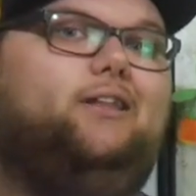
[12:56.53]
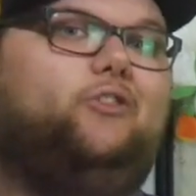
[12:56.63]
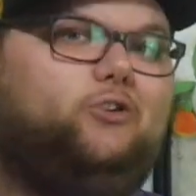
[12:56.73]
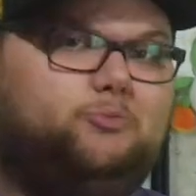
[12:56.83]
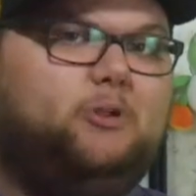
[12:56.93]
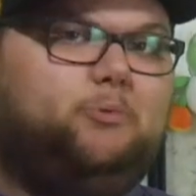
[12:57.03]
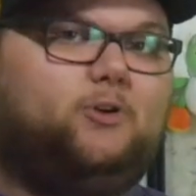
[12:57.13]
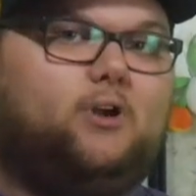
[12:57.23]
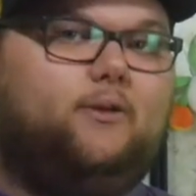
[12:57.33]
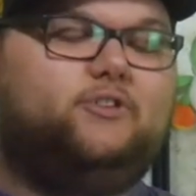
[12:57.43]
those people
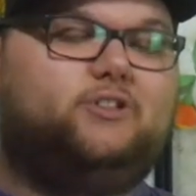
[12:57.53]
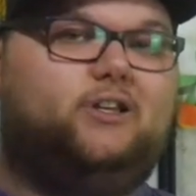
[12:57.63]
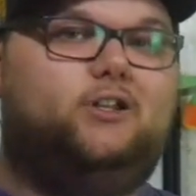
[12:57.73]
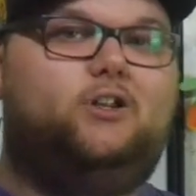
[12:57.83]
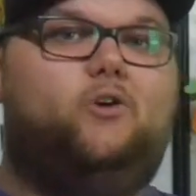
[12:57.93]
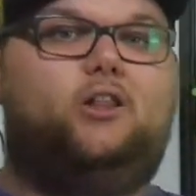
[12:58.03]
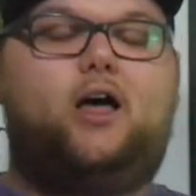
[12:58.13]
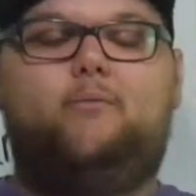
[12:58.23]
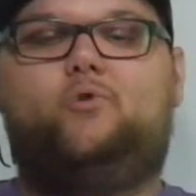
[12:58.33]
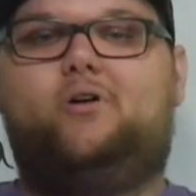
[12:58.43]
are obviously going to know a
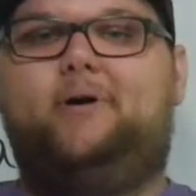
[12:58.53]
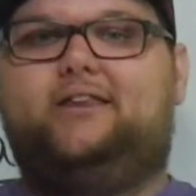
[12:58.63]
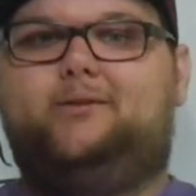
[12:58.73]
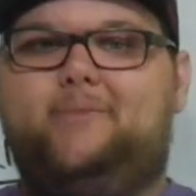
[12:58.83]
lot more about